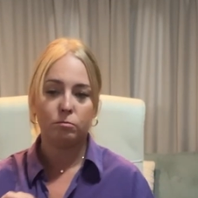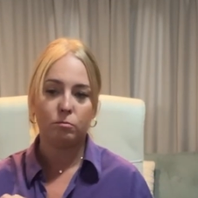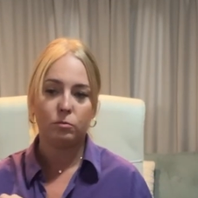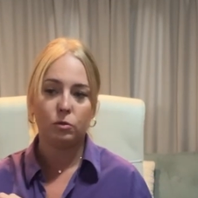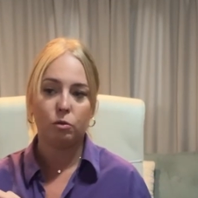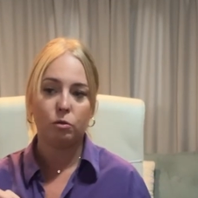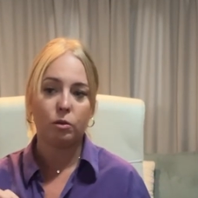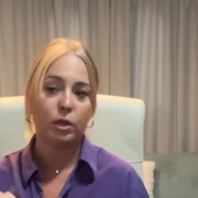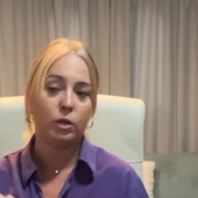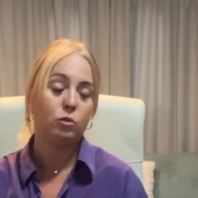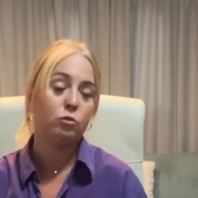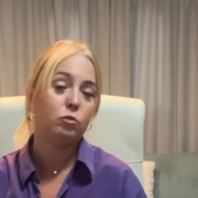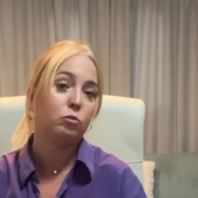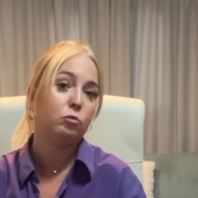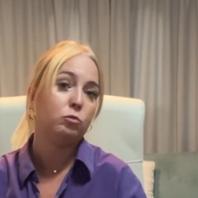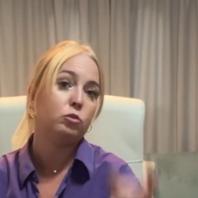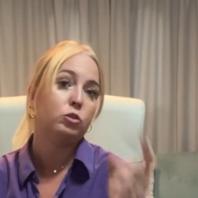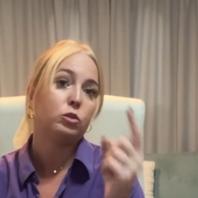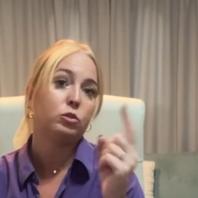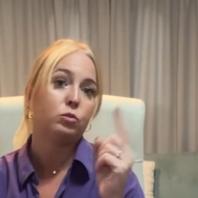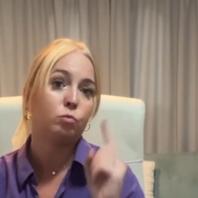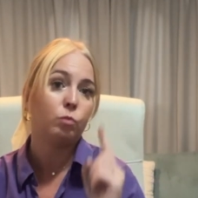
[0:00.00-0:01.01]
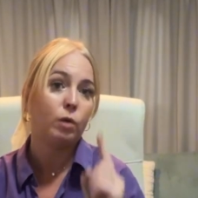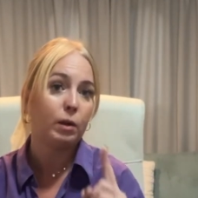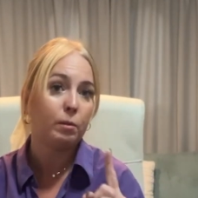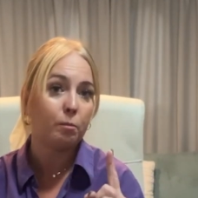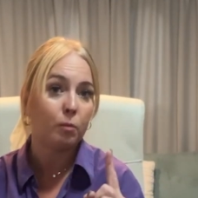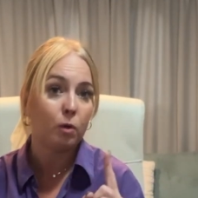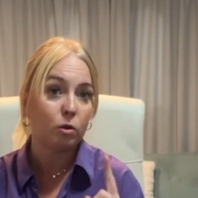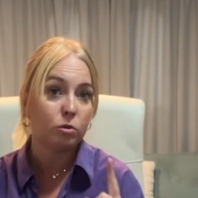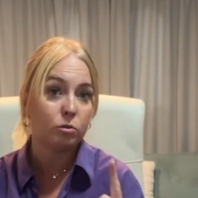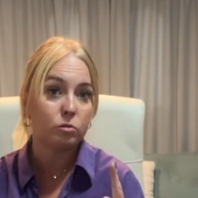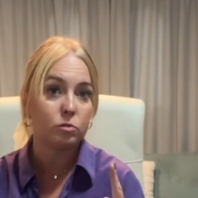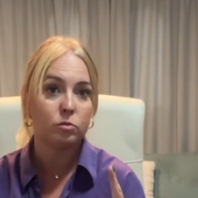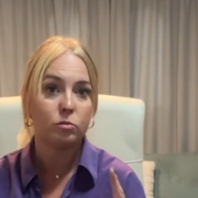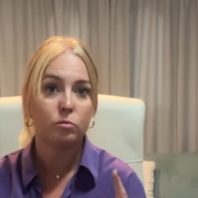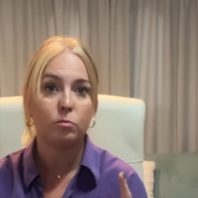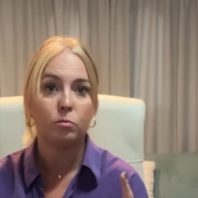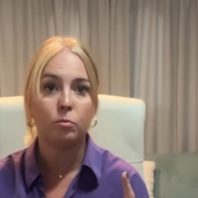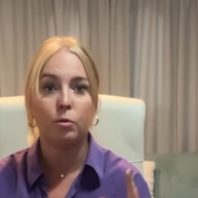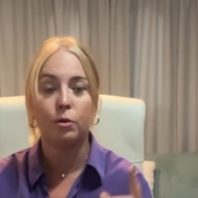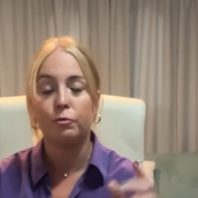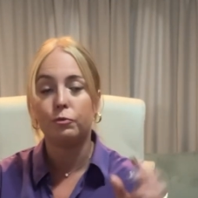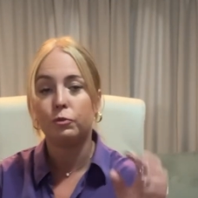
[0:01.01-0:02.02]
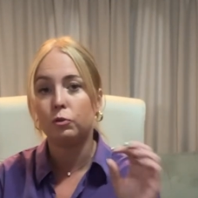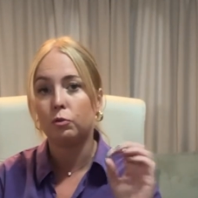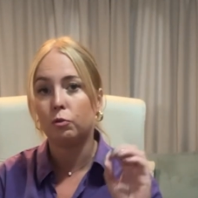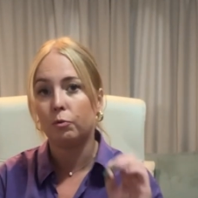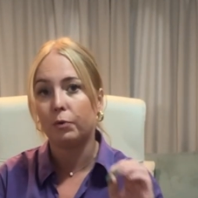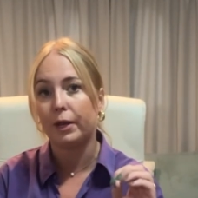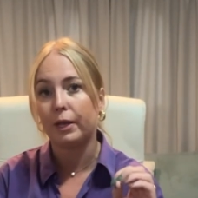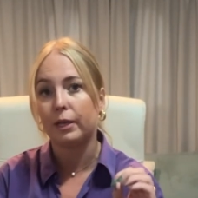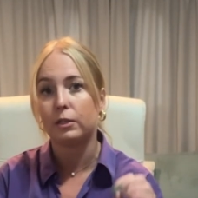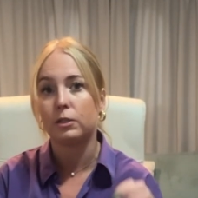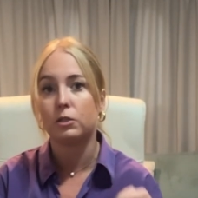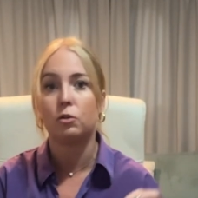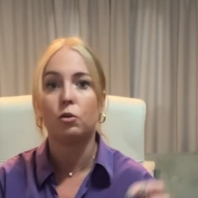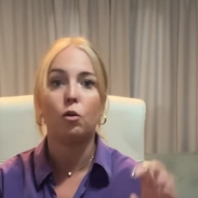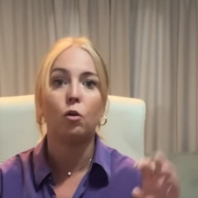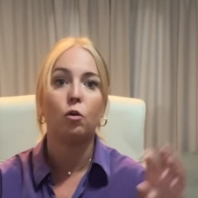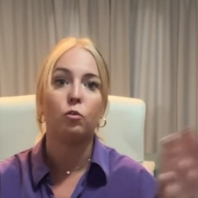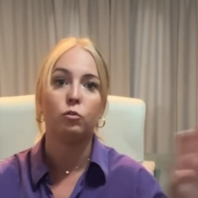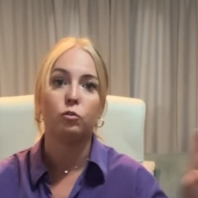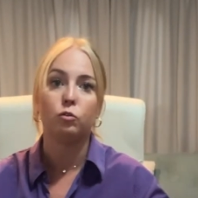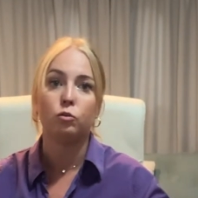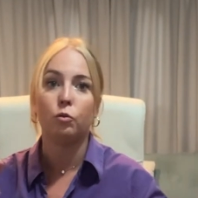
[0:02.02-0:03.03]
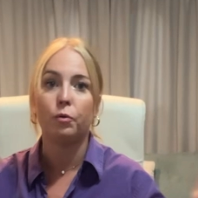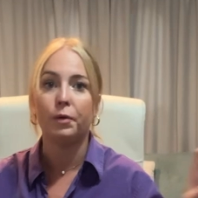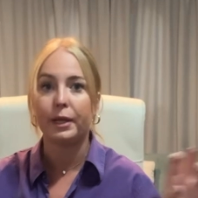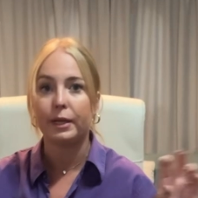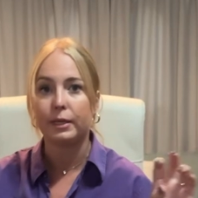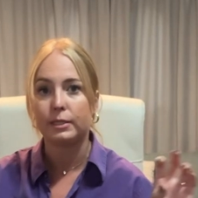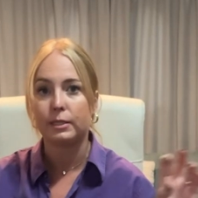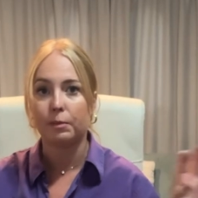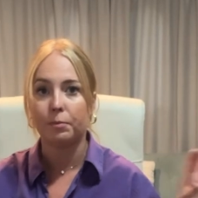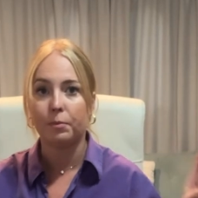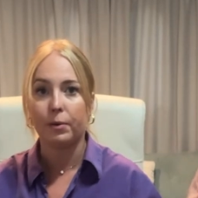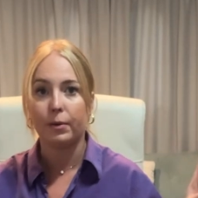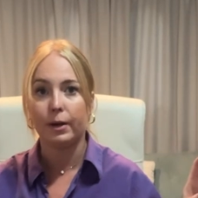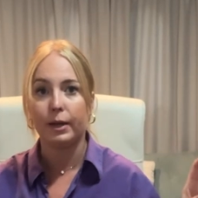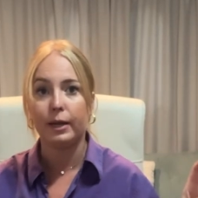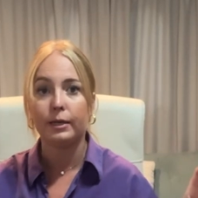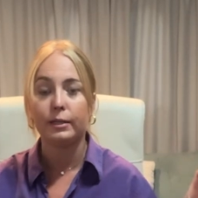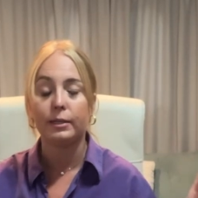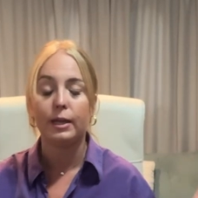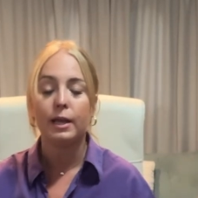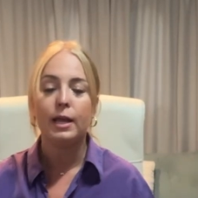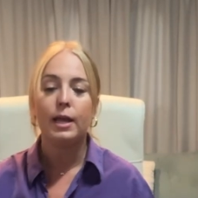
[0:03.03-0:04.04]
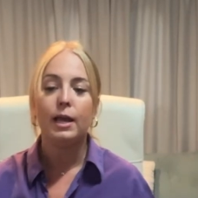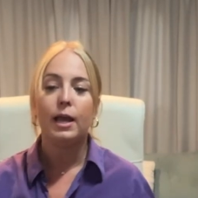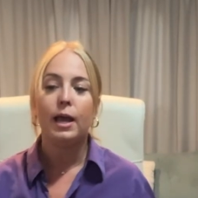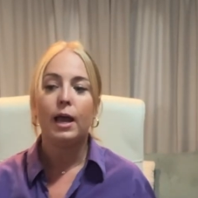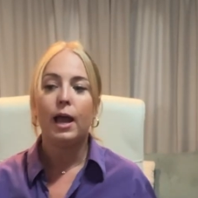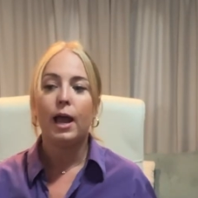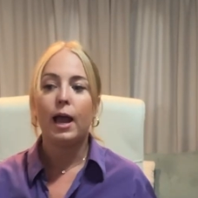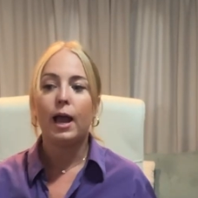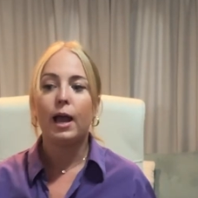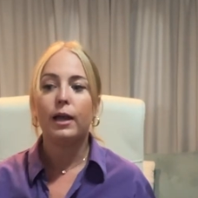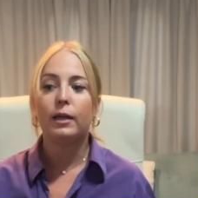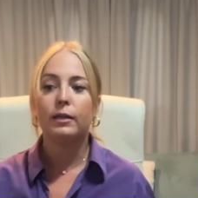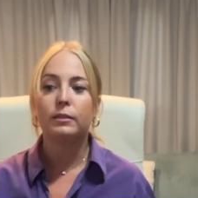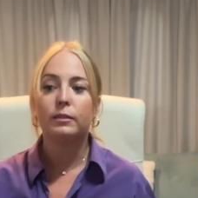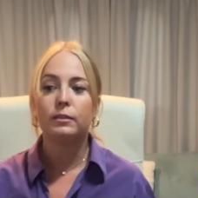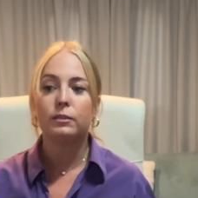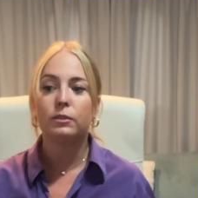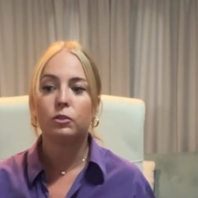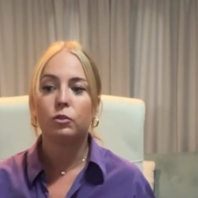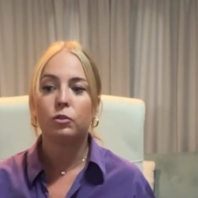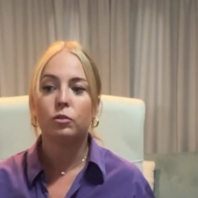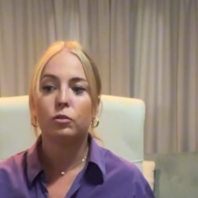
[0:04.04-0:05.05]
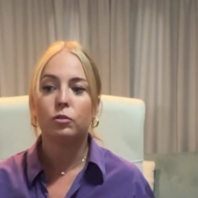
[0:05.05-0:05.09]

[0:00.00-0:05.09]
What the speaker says: You can do just one box with 2 rings or 2 rings separate, and